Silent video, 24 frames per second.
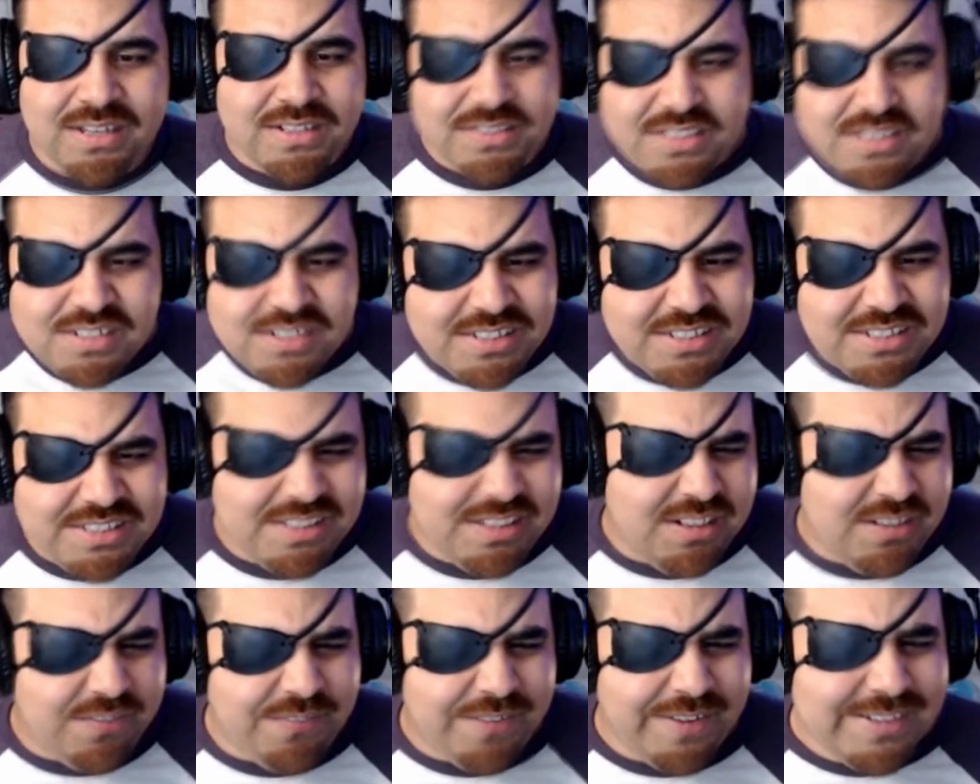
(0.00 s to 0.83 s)
Just because he
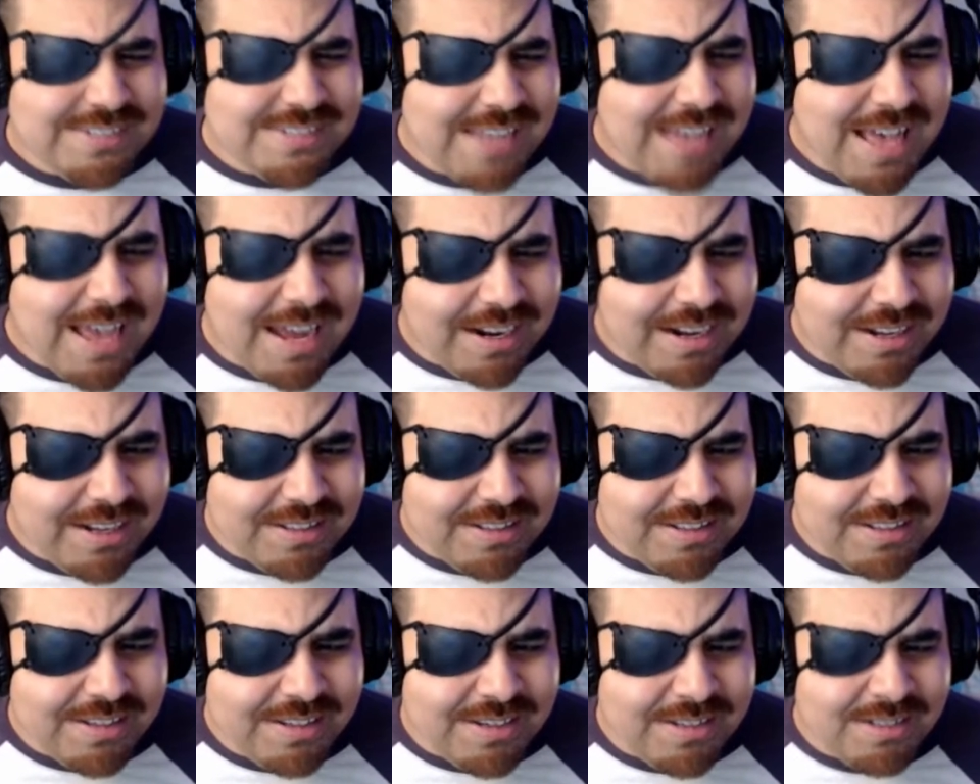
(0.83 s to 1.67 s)
did a fatality
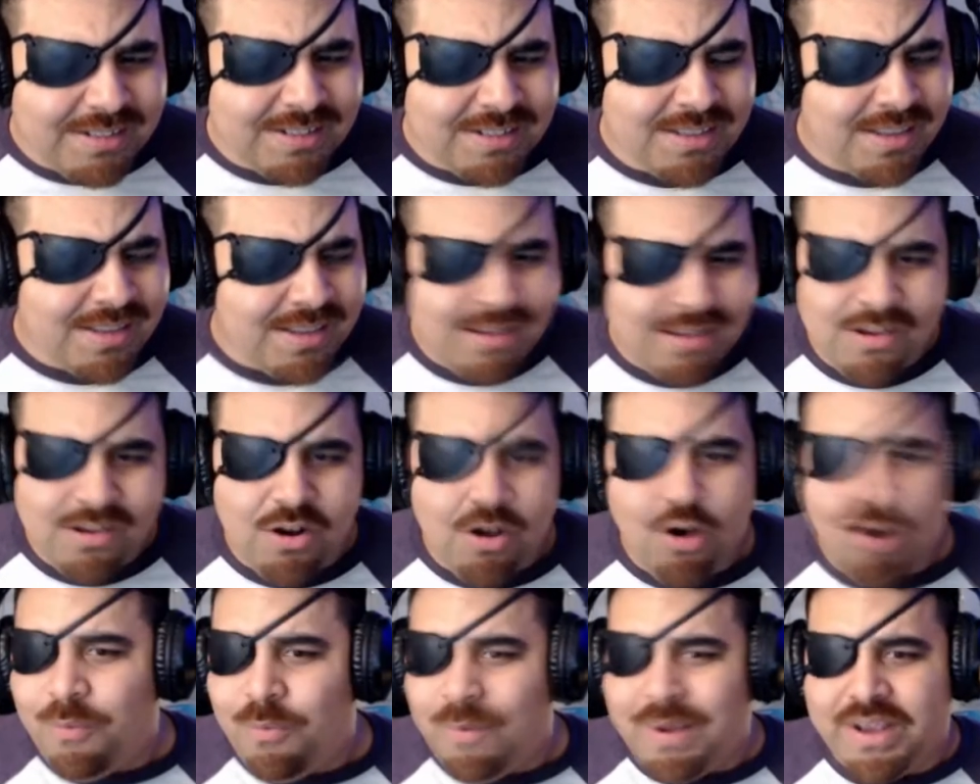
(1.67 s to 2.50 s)
at the end,
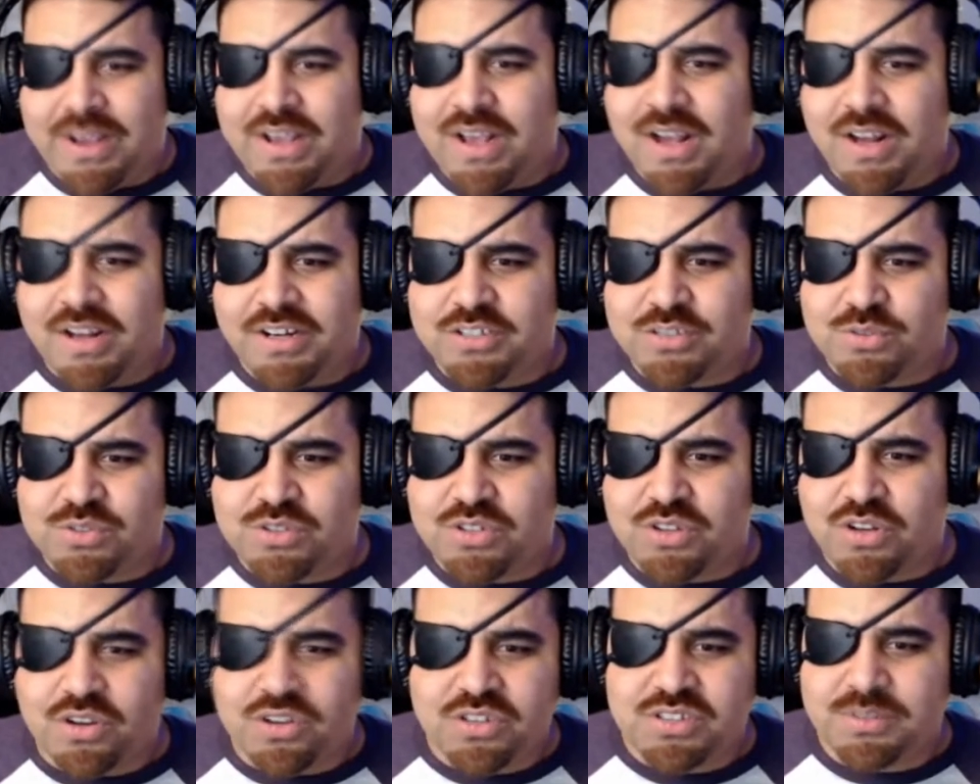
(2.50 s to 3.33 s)
oh my god, this was
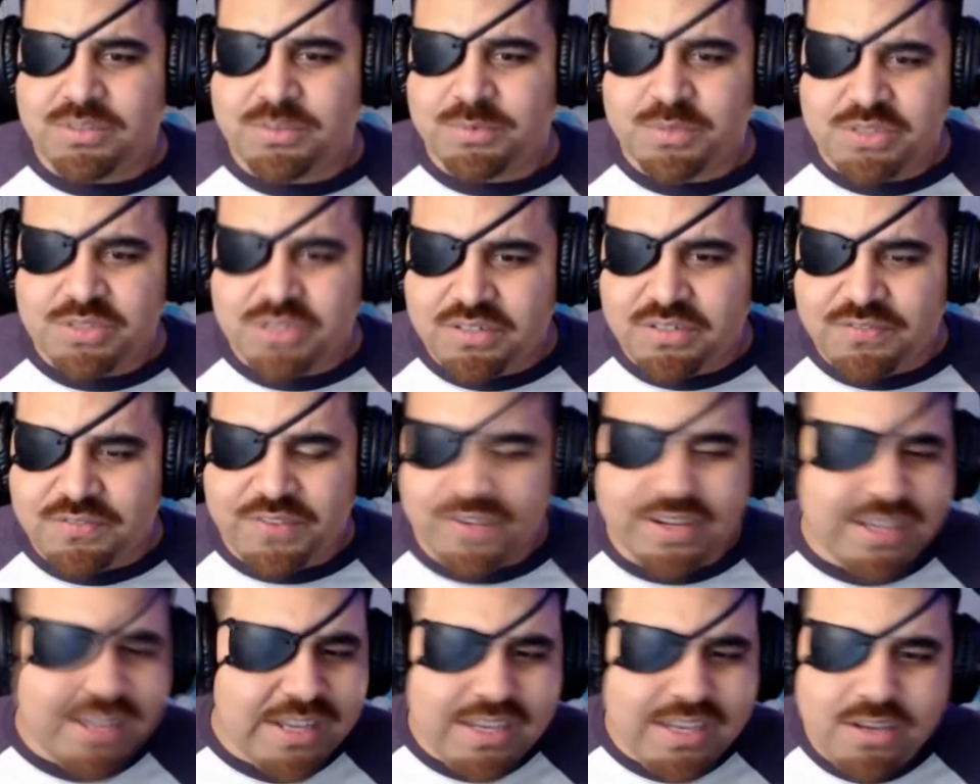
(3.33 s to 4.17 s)
awesome. It was a good
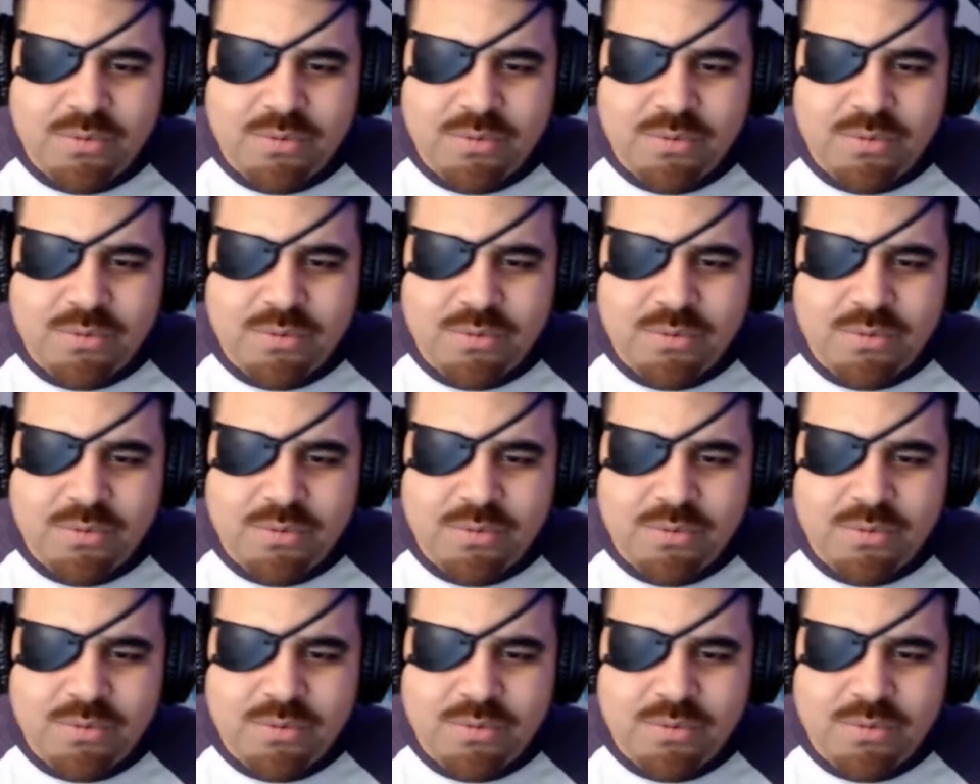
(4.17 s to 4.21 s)
fight.